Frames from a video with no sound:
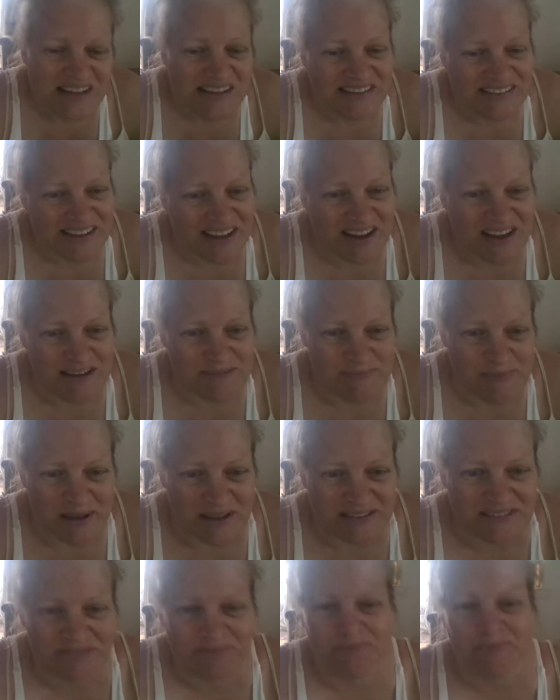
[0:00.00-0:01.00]
Sorry,
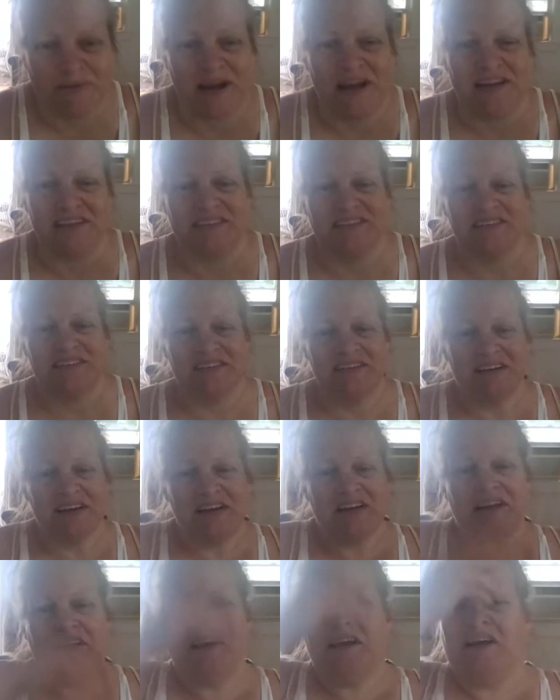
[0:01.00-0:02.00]
bitch, but
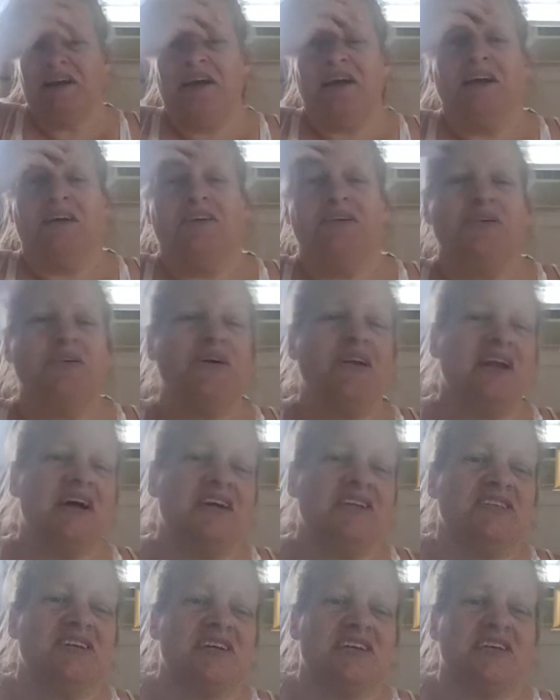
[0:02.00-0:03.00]
you're
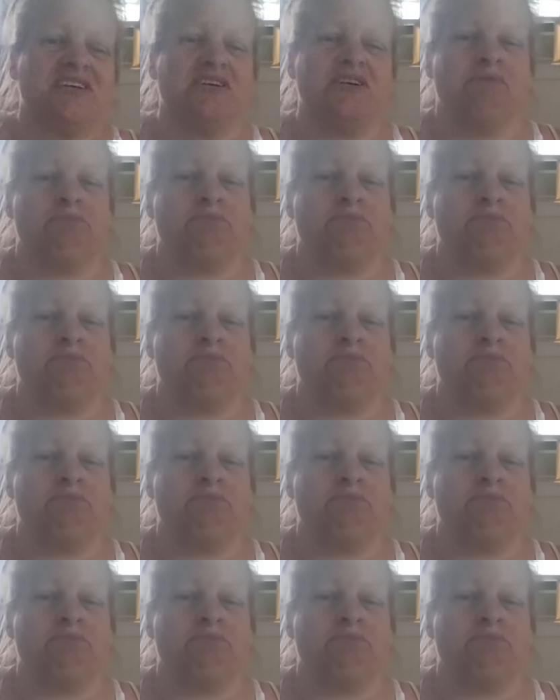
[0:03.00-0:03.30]
allergic to